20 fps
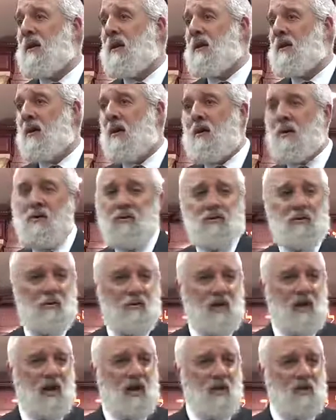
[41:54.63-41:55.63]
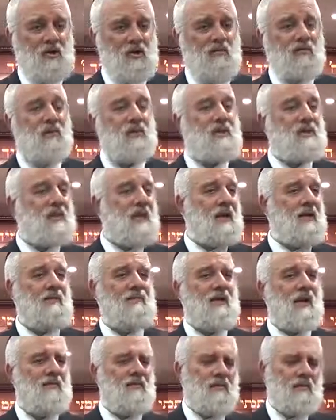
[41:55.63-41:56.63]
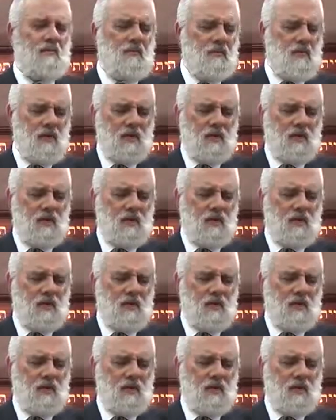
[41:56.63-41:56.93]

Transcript: in our terminology, for the sake of heaven.